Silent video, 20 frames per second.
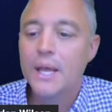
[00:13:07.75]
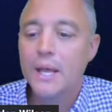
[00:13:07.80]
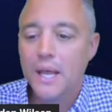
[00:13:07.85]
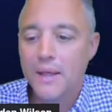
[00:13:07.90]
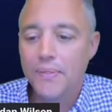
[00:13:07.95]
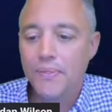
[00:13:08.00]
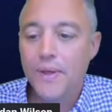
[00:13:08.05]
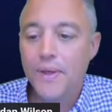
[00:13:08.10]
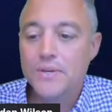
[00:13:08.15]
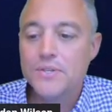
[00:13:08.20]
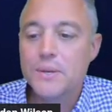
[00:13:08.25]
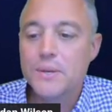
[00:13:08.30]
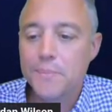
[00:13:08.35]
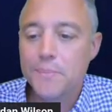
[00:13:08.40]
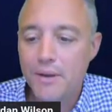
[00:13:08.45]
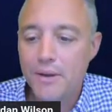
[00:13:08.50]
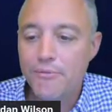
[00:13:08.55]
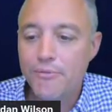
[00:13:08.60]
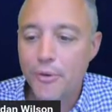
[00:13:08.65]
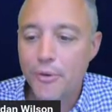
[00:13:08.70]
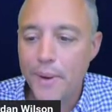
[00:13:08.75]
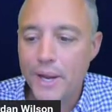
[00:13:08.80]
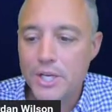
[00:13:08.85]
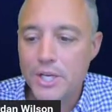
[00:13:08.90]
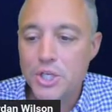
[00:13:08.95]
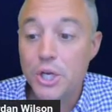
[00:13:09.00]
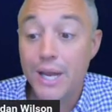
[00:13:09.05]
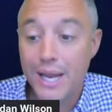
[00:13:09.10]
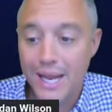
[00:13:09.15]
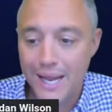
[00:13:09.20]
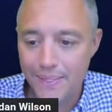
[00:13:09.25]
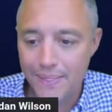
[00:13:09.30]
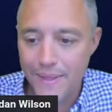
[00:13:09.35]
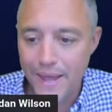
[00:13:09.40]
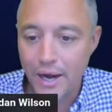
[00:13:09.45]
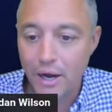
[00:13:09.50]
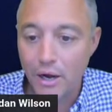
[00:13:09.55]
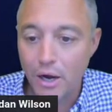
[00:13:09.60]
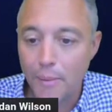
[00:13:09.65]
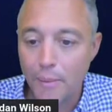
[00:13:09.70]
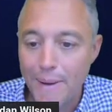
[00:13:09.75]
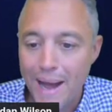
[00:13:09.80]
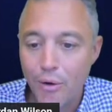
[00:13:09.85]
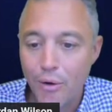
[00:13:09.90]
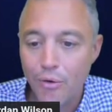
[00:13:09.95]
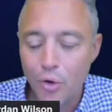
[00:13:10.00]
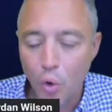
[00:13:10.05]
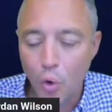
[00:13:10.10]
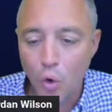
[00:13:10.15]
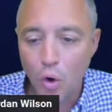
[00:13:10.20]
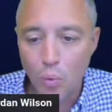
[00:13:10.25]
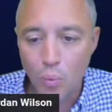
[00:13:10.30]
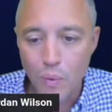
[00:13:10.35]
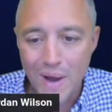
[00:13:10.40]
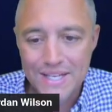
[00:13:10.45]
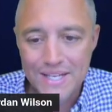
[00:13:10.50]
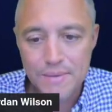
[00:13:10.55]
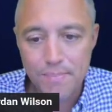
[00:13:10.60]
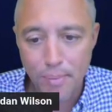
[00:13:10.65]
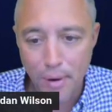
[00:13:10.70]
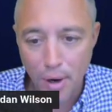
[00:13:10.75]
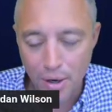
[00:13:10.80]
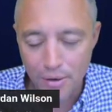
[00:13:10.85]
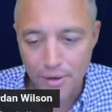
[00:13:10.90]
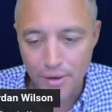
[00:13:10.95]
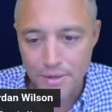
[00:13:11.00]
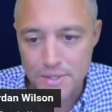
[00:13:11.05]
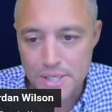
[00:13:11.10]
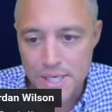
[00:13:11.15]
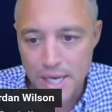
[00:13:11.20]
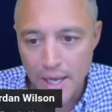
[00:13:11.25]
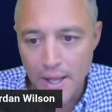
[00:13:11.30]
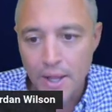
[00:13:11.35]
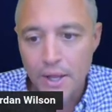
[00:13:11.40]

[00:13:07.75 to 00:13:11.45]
and there's some information in there about Norwest Partners.